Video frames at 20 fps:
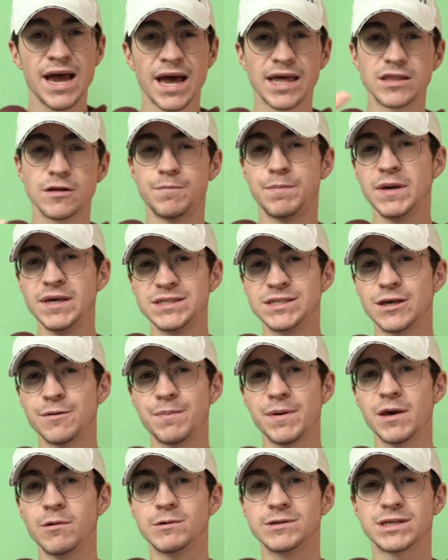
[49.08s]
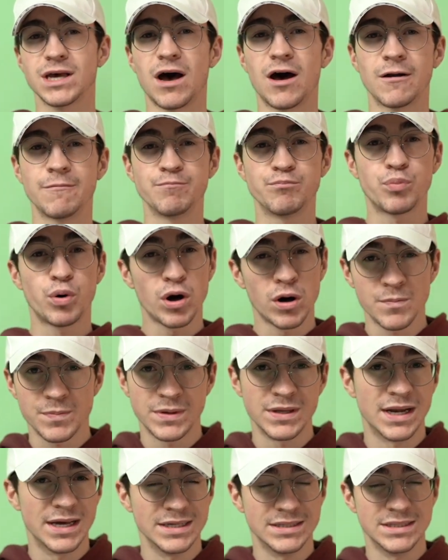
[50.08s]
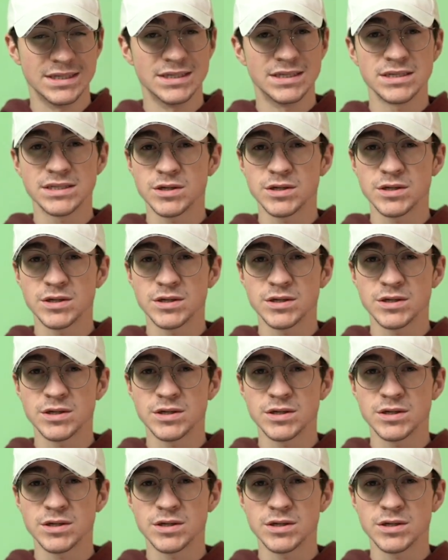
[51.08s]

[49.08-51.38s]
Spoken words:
and the PCB was unpopulated,